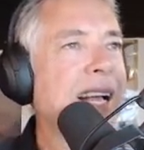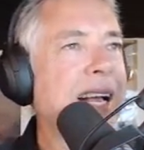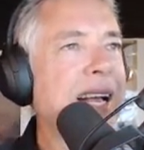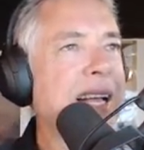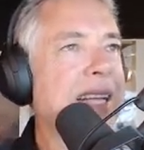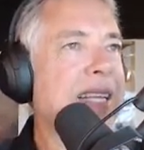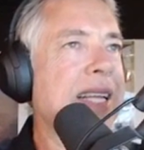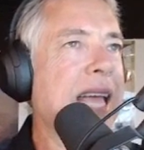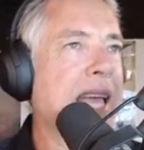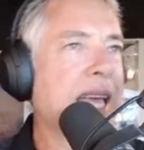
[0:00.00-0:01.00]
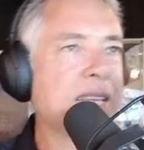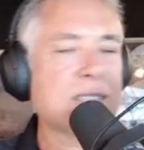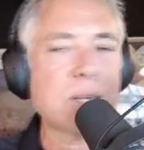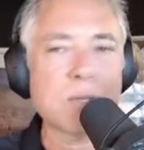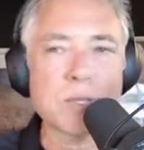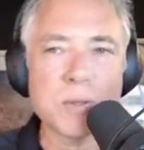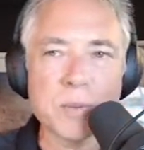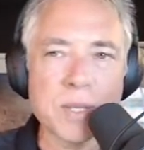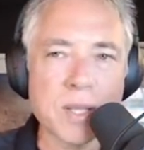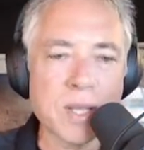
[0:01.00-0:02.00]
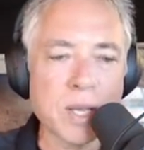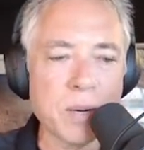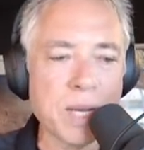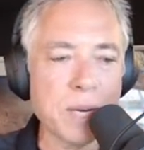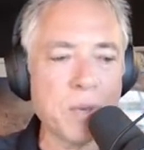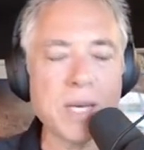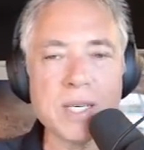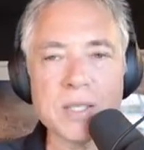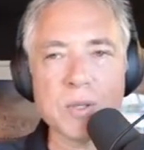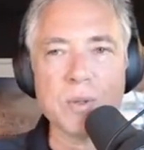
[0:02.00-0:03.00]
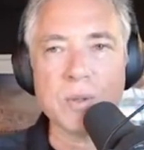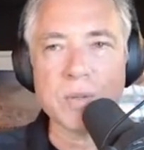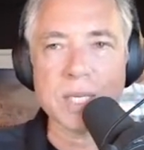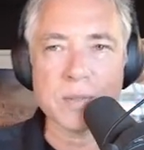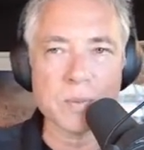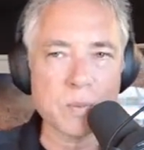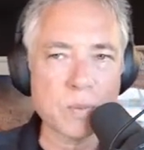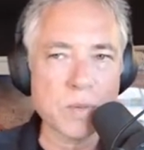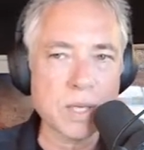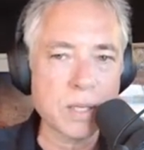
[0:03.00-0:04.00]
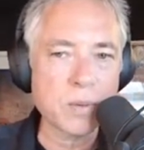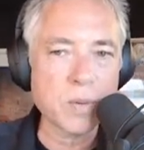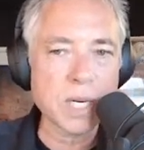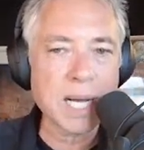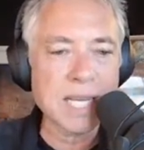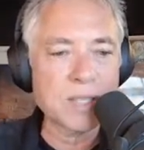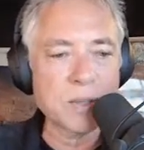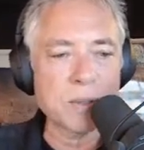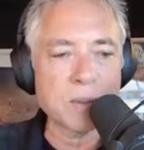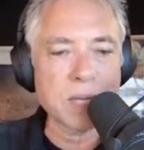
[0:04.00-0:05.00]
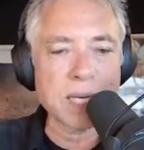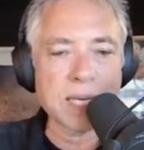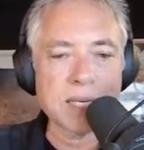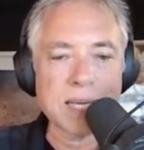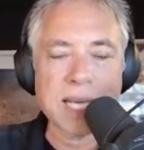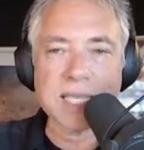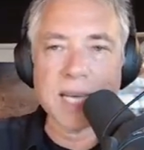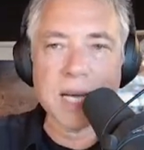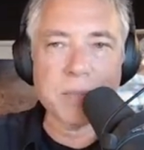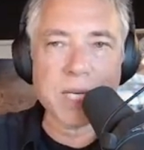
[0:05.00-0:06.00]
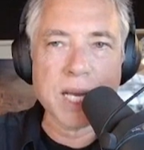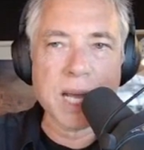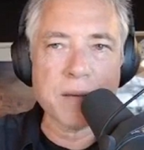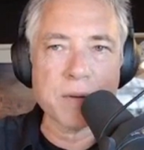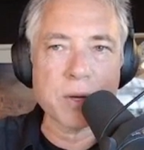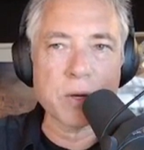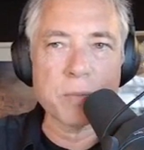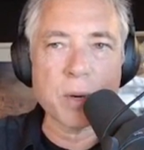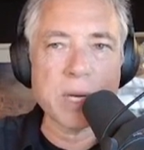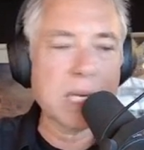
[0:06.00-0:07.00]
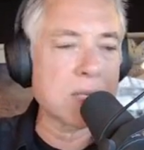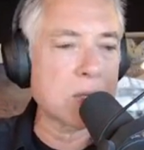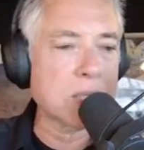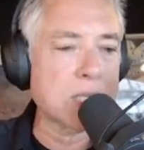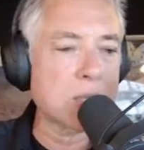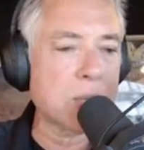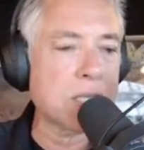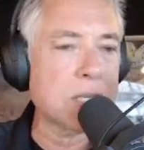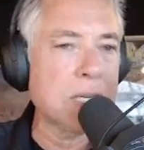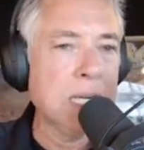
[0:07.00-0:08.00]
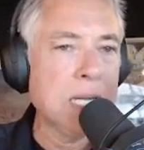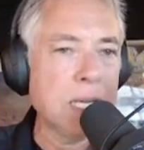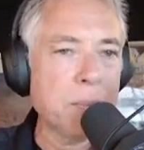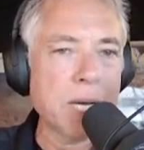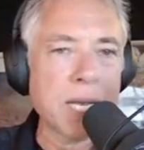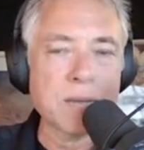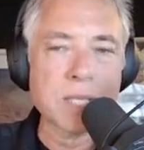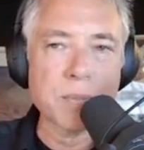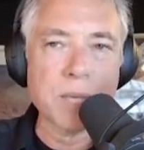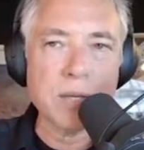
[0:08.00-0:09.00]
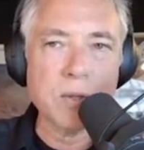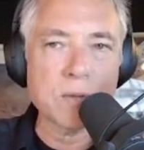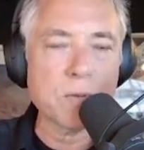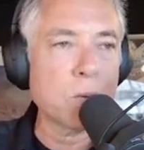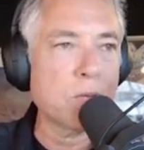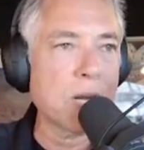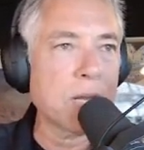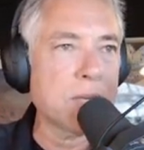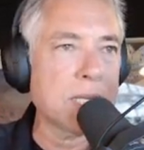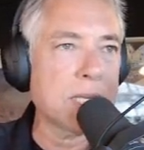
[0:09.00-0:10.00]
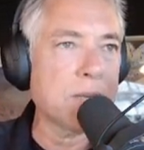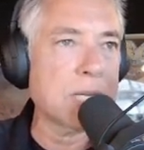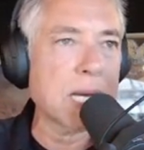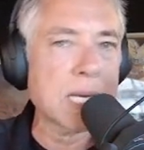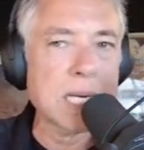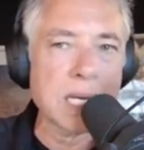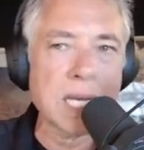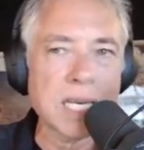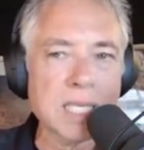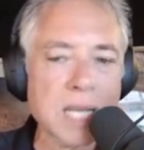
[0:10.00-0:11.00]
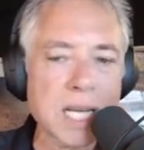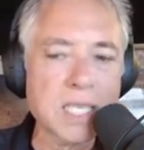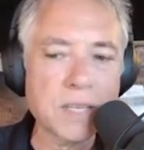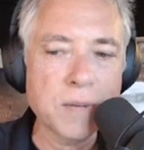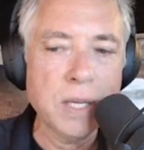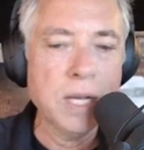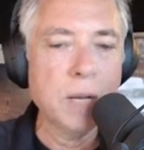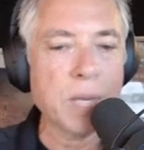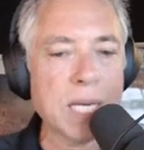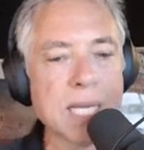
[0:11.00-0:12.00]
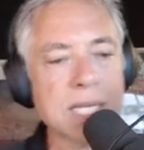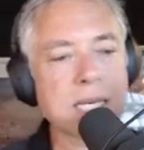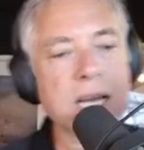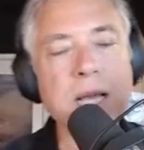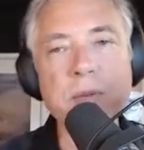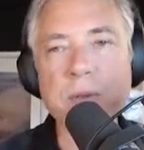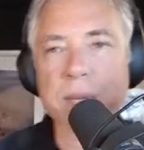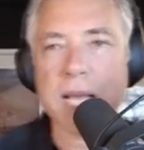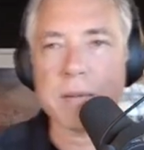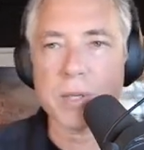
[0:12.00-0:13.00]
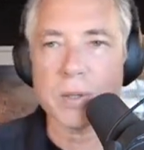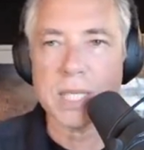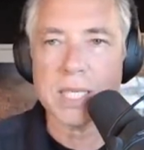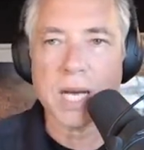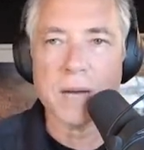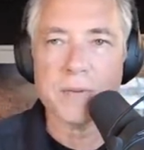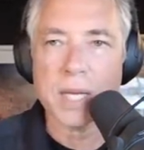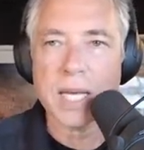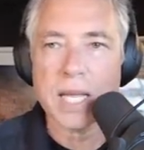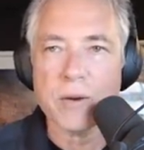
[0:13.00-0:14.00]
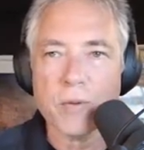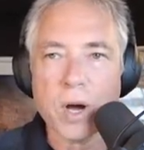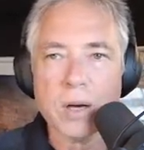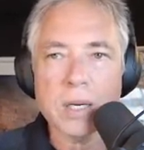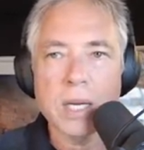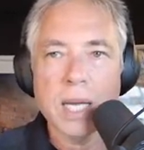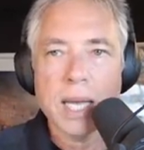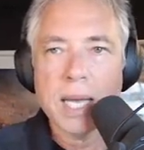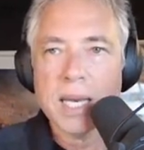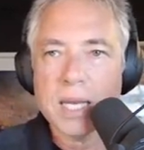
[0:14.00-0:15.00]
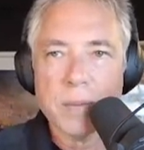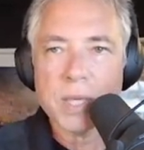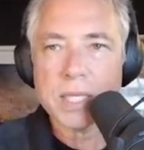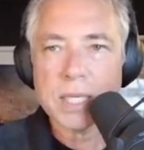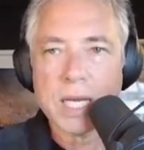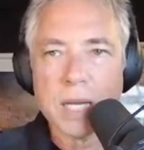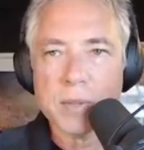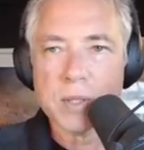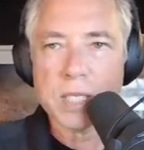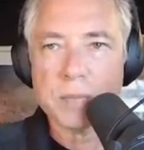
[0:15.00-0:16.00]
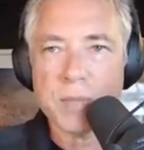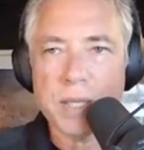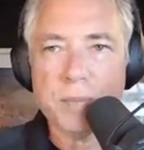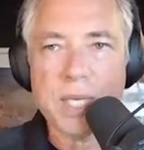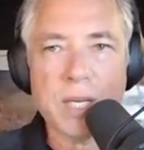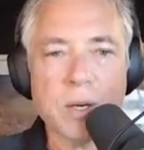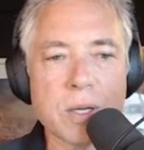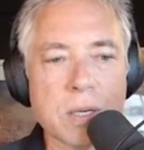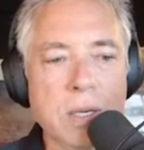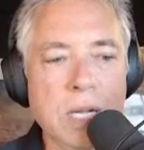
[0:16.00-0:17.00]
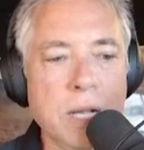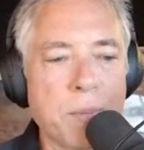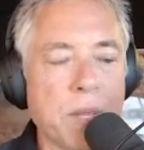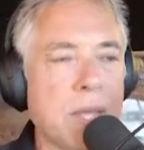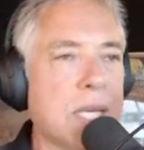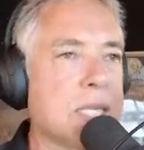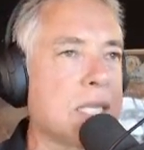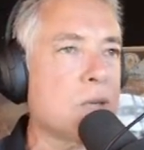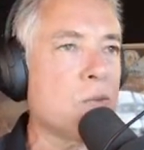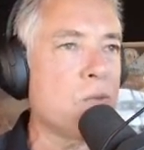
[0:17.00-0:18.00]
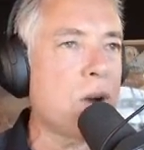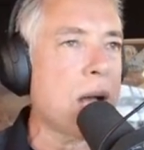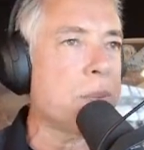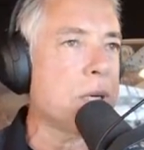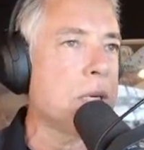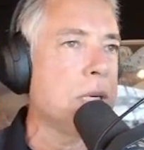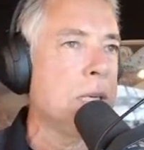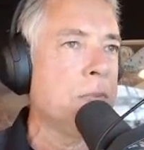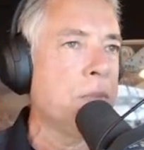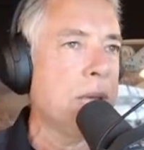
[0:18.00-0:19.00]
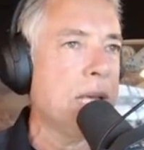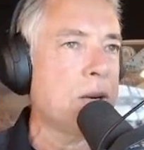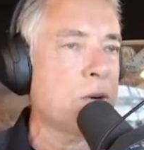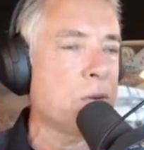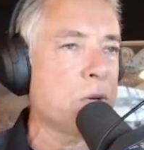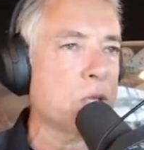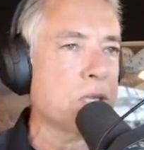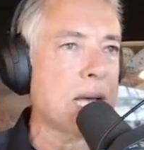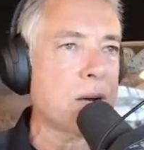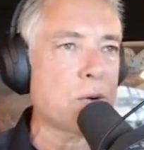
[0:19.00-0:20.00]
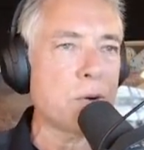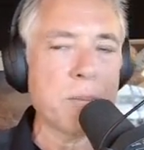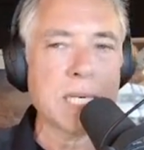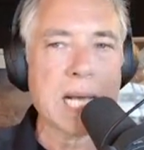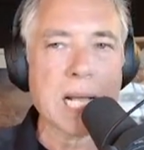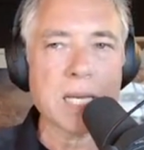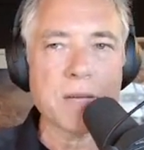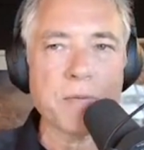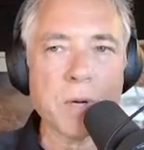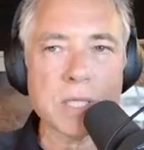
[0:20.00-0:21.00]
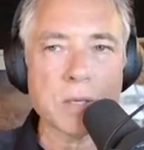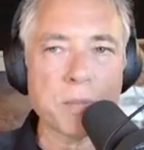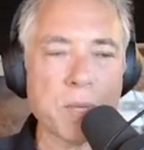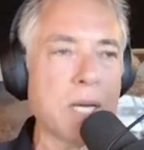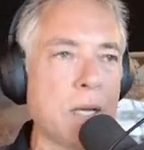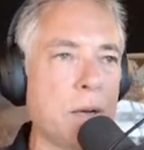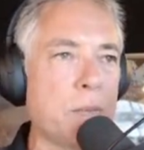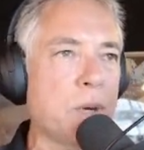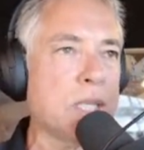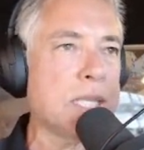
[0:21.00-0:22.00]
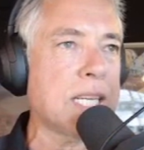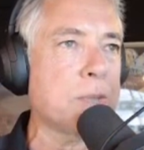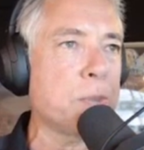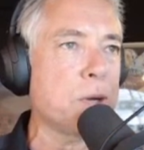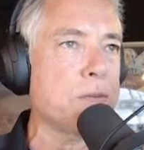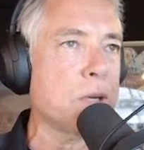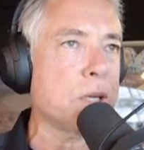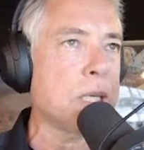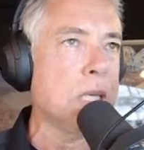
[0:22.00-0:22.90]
And so too with, you know, anyone else who does what I do. Like, at times you're going to have a good point in a certain situation. You might have something useful, relevant, even cutting and incisive. Plenty of the time you'll be absolutely daft and wrong, and much of the time you'll just be mediocre. But there's this rabid in-group versus out-group mentality fostered by Bronze Age Pervert